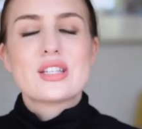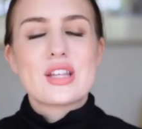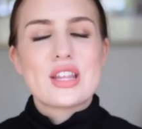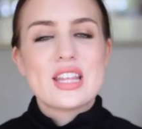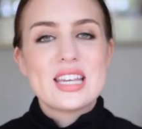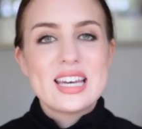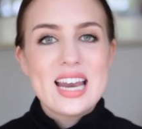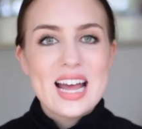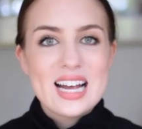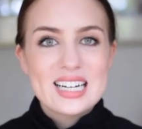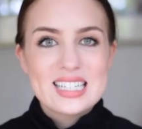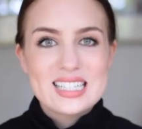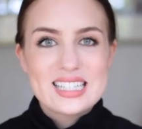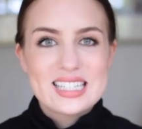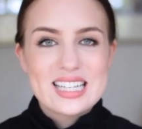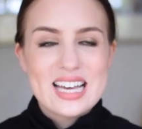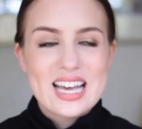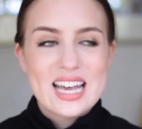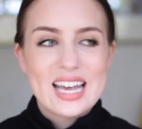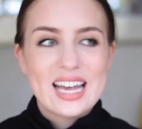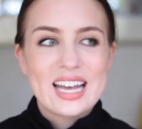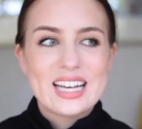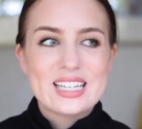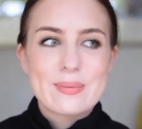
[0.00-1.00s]
So the next
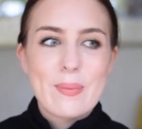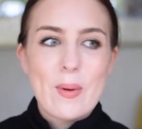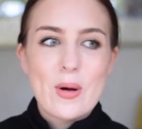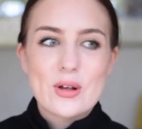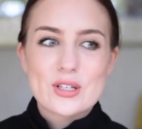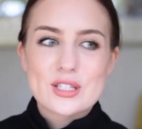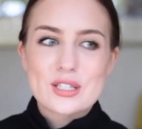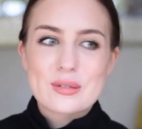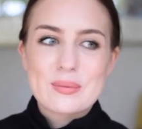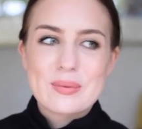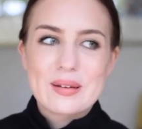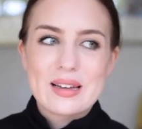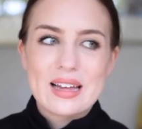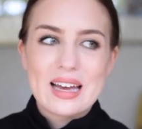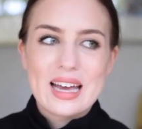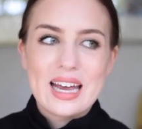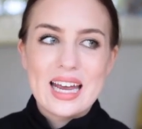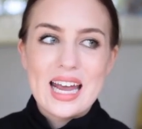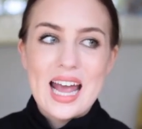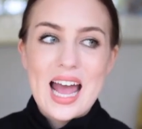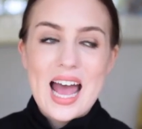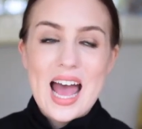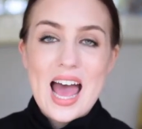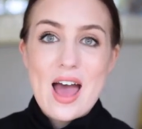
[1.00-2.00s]
thing is
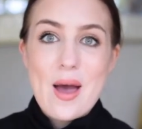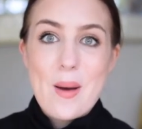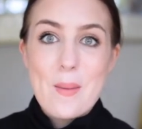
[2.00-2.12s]
possibly